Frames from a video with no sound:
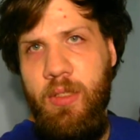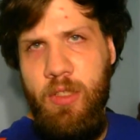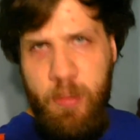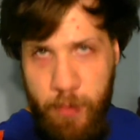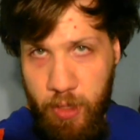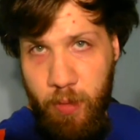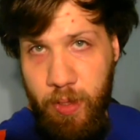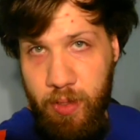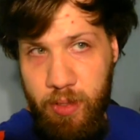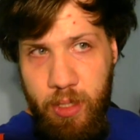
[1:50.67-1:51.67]

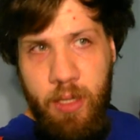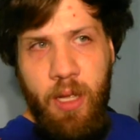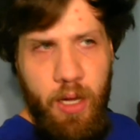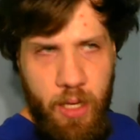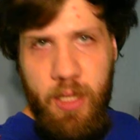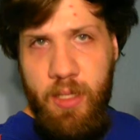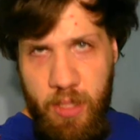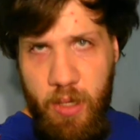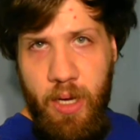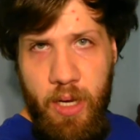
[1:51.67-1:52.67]
experiment alright let's
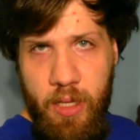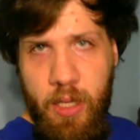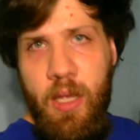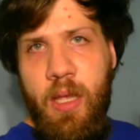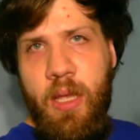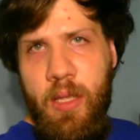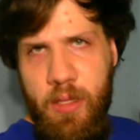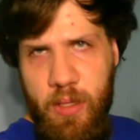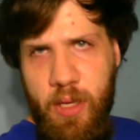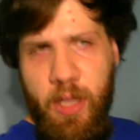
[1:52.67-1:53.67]
go ahead turn